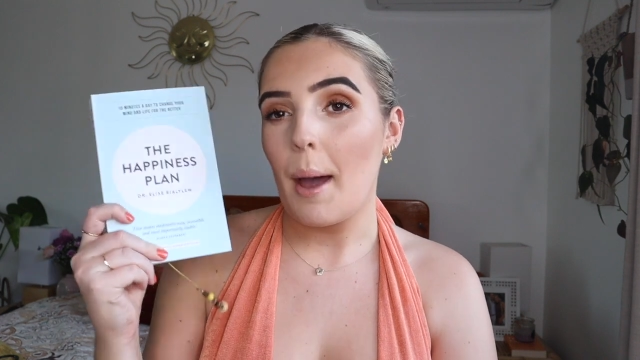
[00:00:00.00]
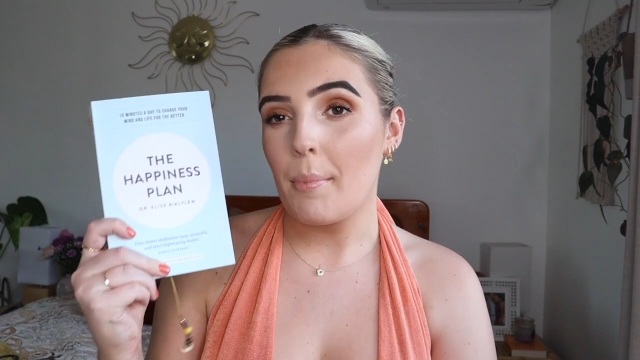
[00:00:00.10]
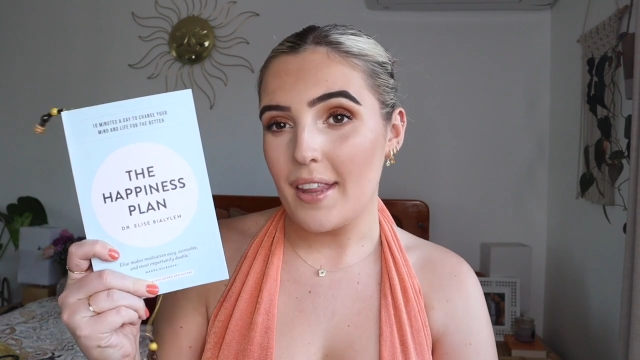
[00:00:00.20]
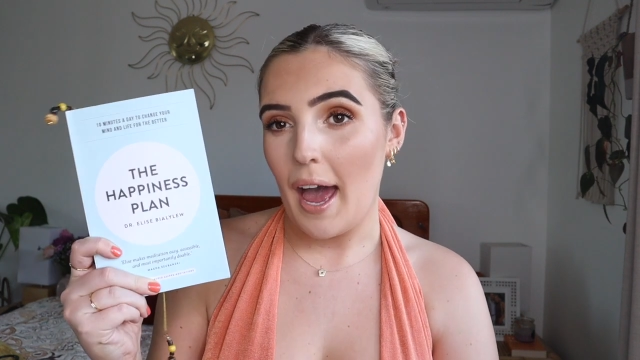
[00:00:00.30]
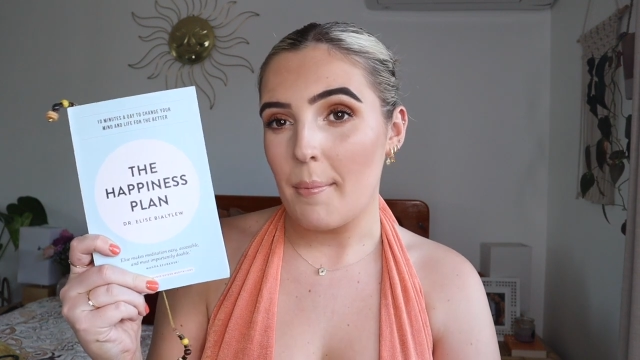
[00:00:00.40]
I
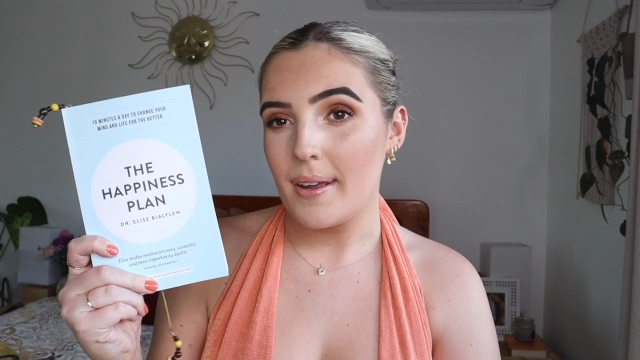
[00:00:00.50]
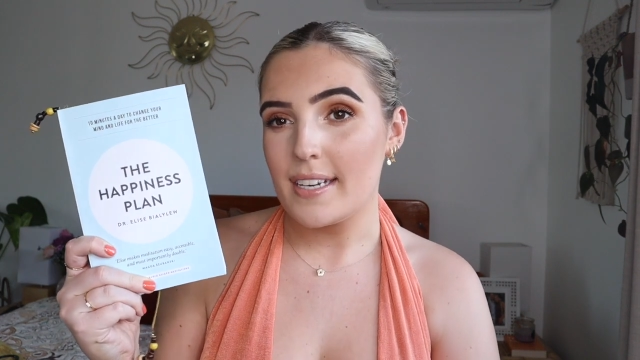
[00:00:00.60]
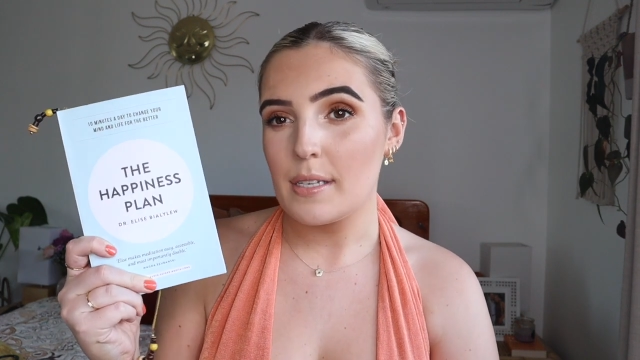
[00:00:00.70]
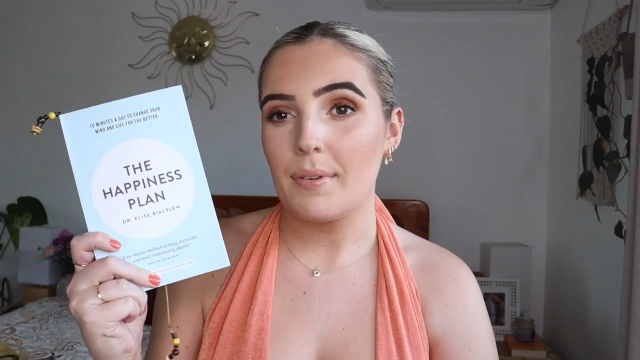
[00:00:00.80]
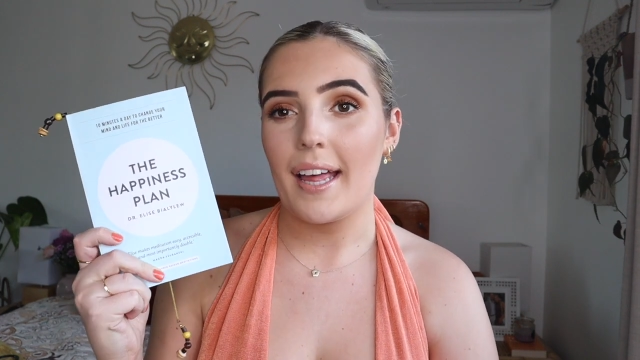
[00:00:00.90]
bought The
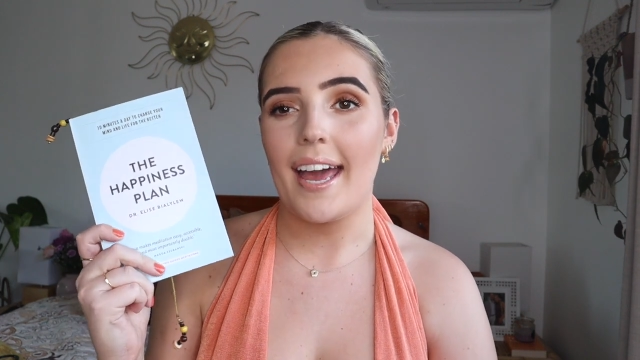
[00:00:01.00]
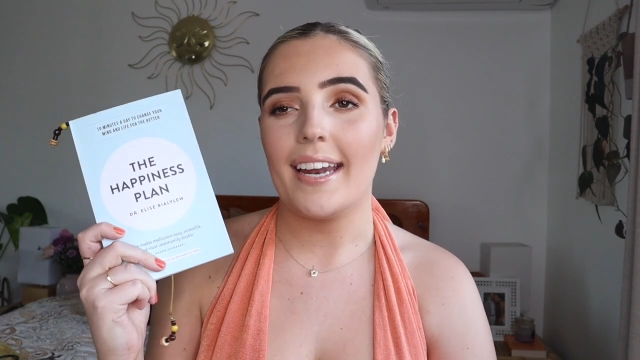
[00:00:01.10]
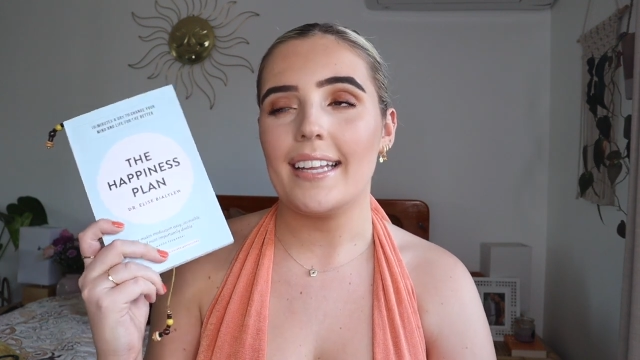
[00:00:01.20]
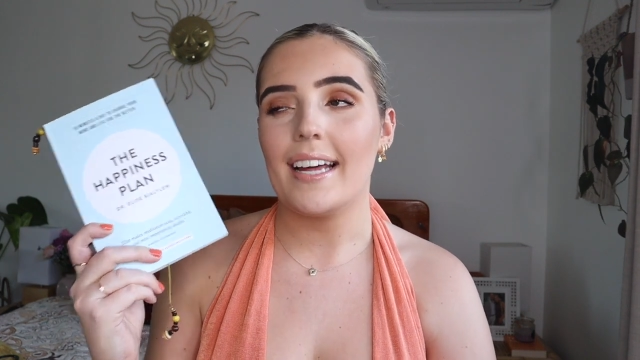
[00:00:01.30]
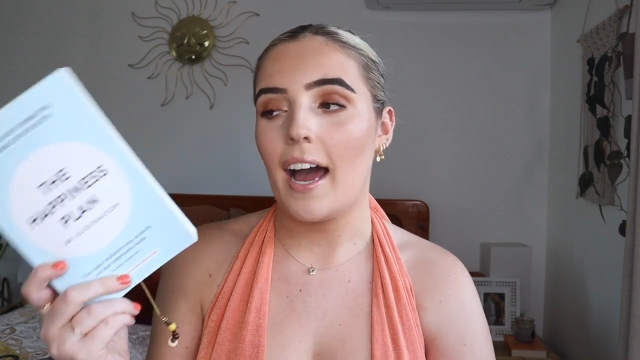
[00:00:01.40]
Happiness
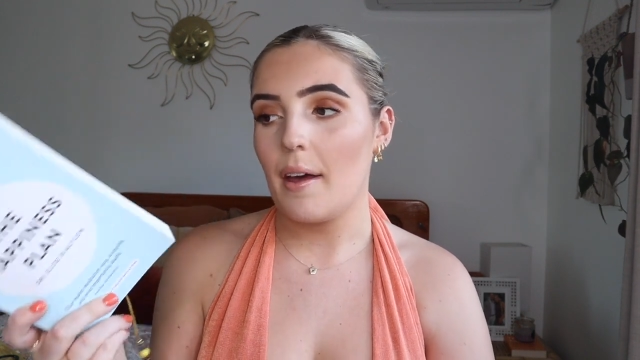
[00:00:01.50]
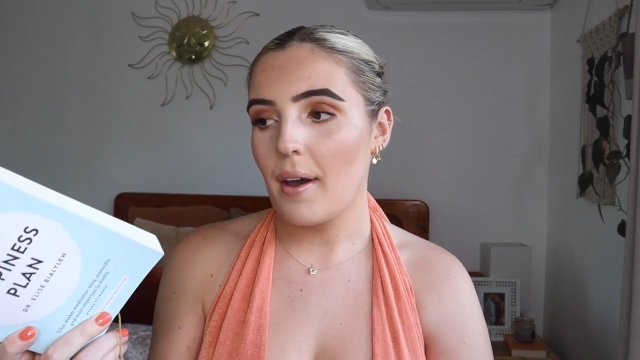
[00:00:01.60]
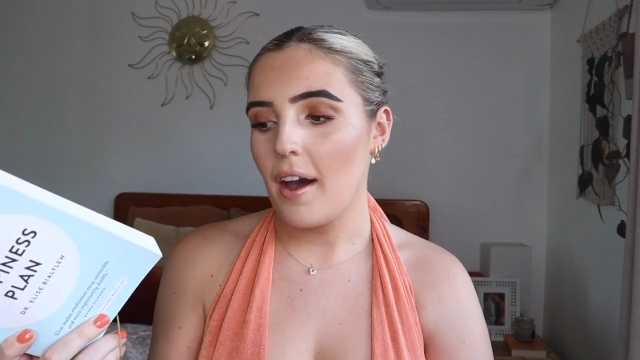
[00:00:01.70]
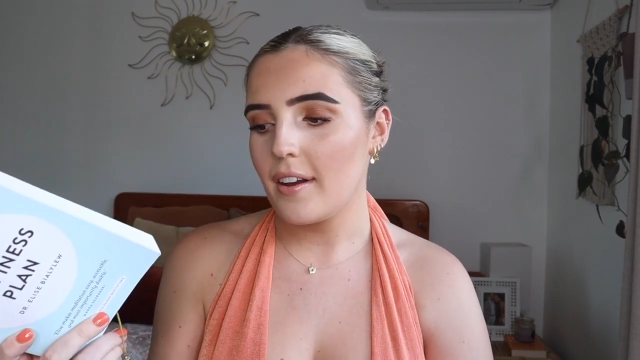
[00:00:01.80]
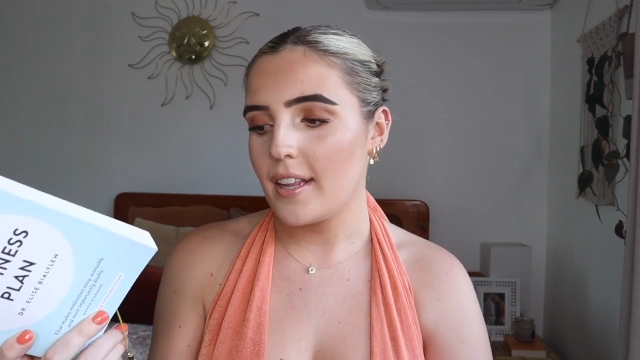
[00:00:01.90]
Plan. I am
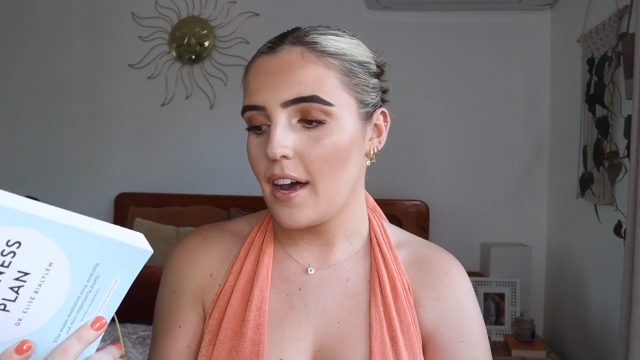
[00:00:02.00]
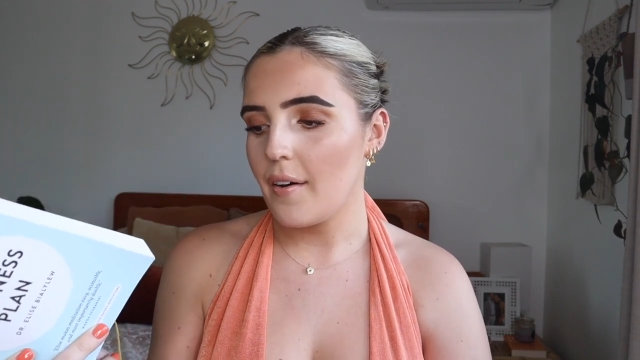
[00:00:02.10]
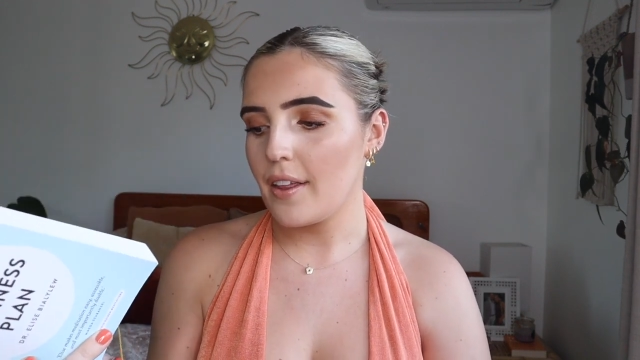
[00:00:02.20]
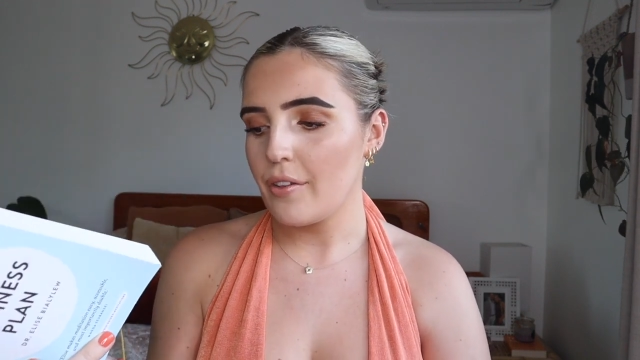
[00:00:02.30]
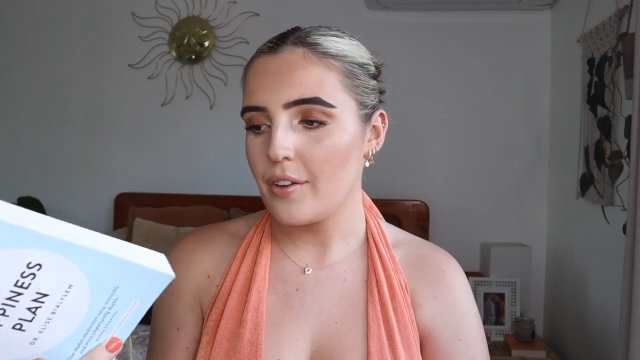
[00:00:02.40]
currently
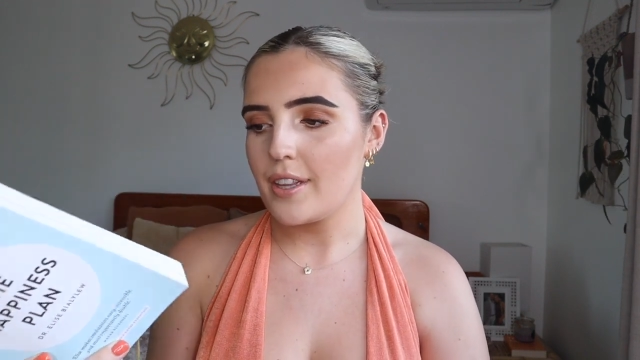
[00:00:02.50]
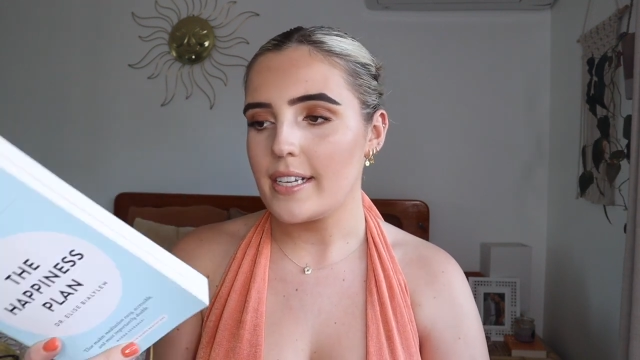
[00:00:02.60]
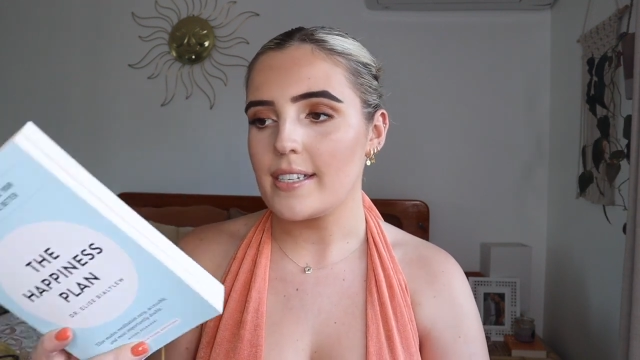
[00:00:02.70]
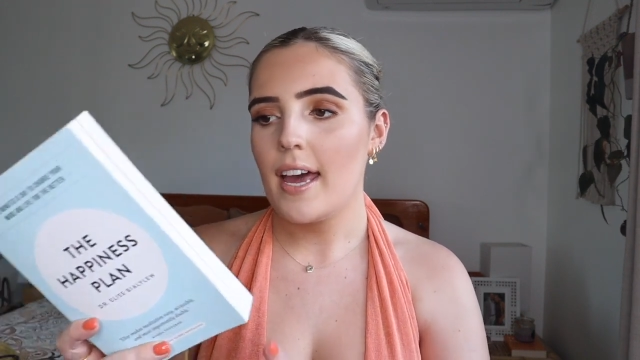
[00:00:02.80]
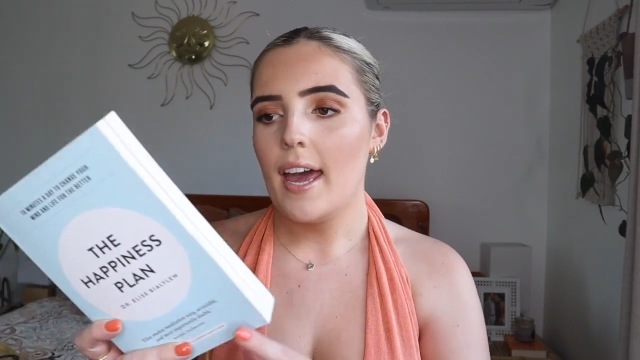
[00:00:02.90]
going through
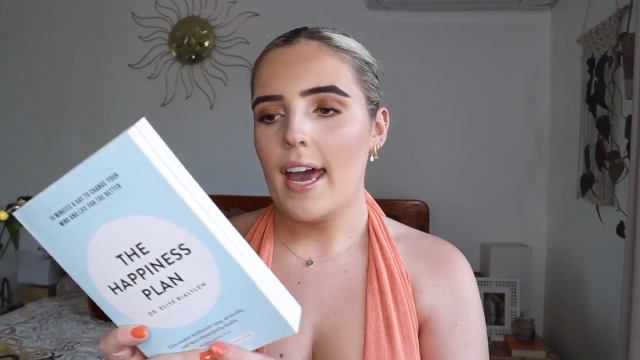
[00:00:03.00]
this.